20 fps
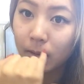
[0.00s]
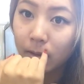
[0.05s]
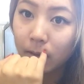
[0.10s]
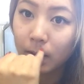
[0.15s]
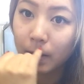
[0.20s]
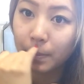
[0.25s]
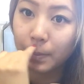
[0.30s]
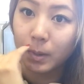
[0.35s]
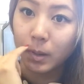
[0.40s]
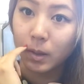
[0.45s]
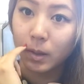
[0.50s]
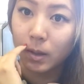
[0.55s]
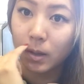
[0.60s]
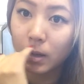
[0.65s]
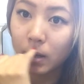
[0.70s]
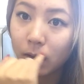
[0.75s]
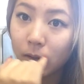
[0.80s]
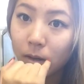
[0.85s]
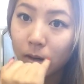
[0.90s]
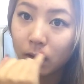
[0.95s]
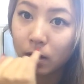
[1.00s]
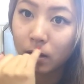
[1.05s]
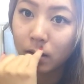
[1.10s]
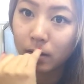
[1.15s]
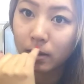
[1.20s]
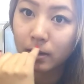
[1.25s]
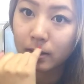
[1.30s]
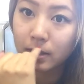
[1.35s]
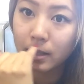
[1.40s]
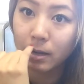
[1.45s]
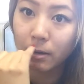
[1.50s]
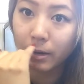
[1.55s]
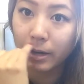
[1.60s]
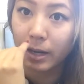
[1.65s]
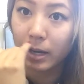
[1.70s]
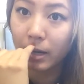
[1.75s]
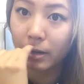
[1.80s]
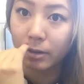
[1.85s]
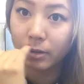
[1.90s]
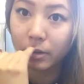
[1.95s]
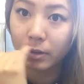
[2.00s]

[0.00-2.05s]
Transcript: upper, this area, I don't